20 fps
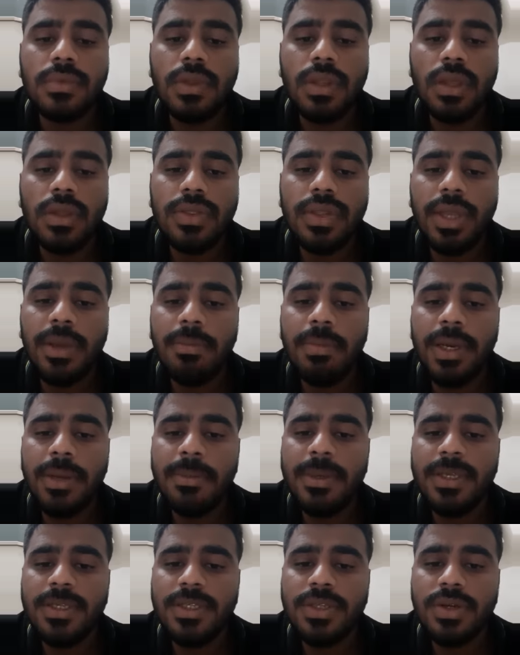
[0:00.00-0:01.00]
The
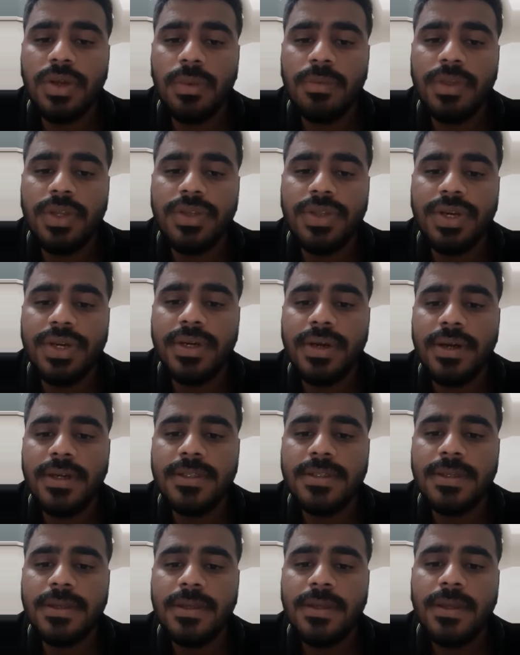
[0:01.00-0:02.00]
implementation of the
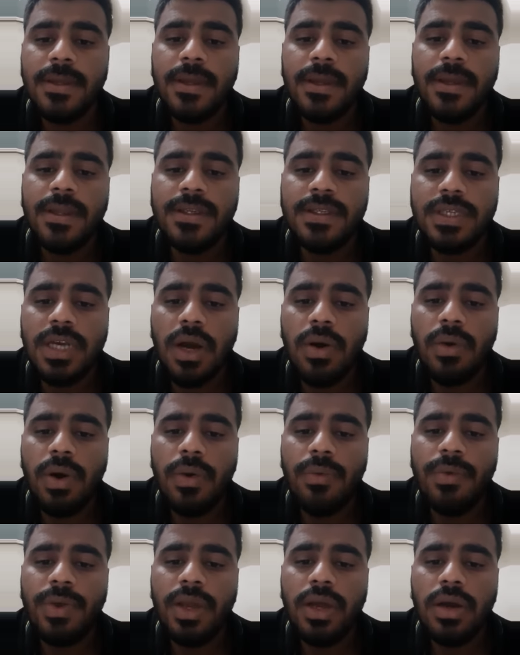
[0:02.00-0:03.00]
threaders in
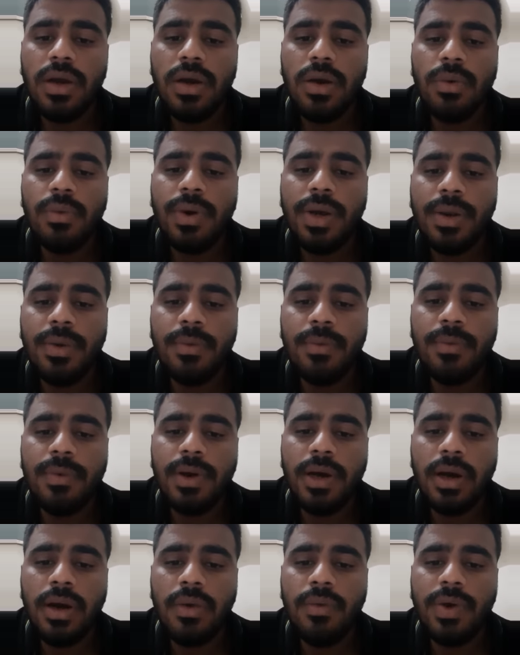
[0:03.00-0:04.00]
Java,
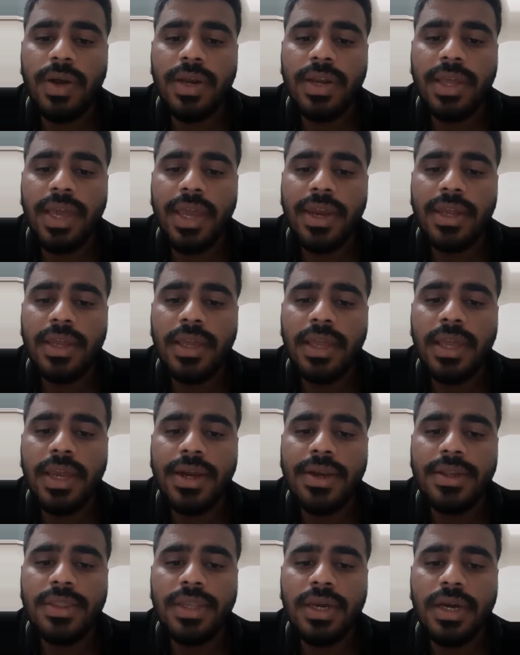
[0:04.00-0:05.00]
one can
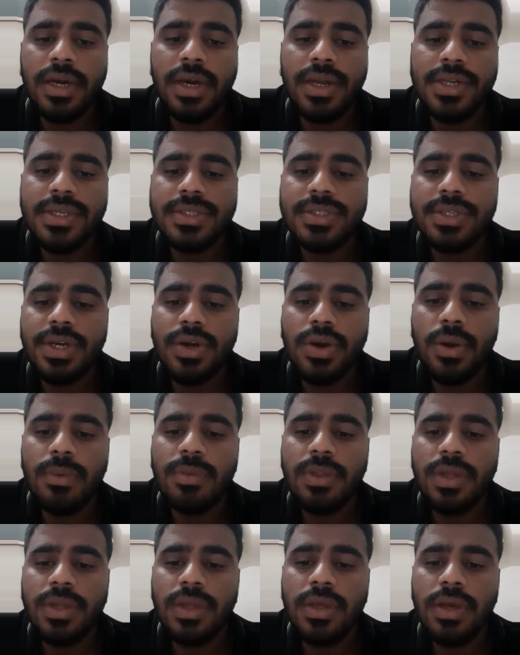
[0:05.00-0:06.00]
get the current state
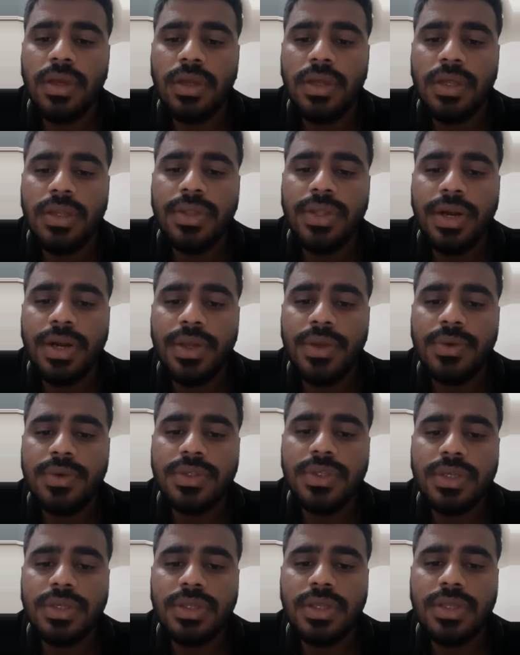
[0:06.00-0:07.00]
of the thread
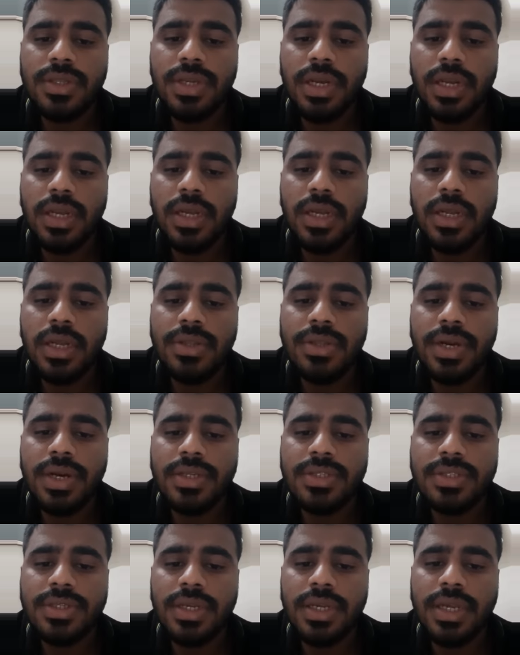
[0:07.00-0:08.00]
using the
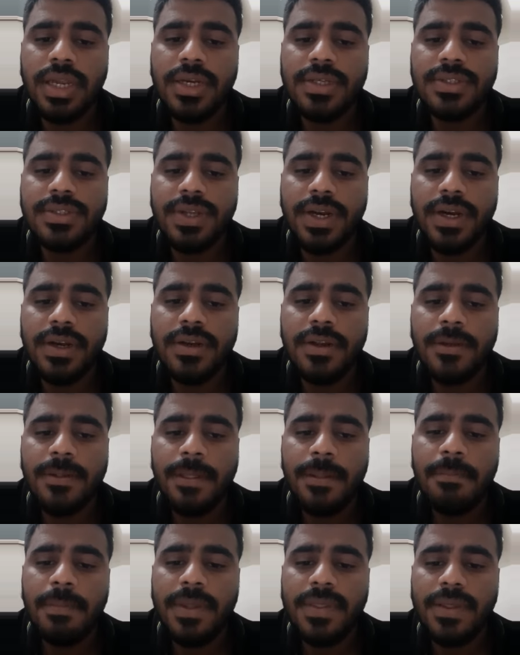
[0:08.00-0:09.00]
thread
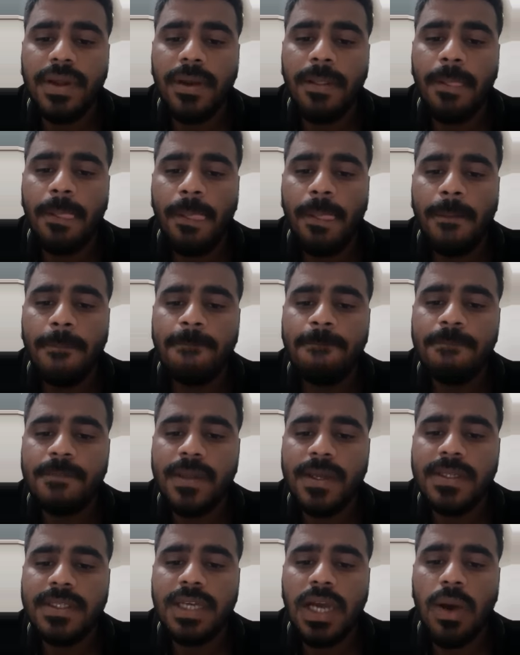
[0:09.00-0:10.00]
method.
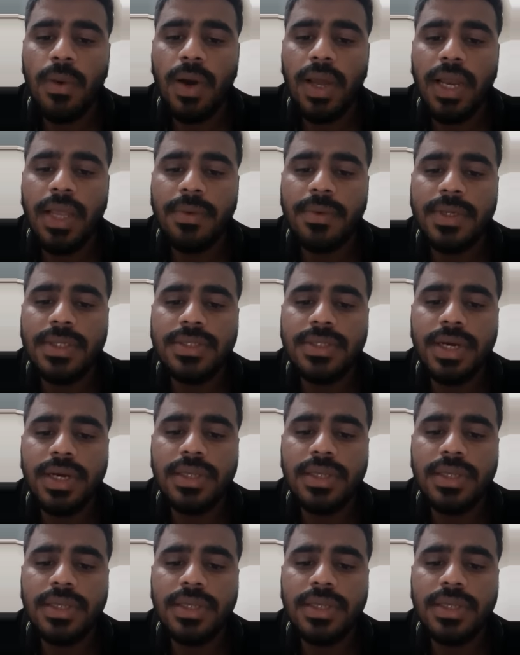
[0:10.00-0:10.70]
The Java language thread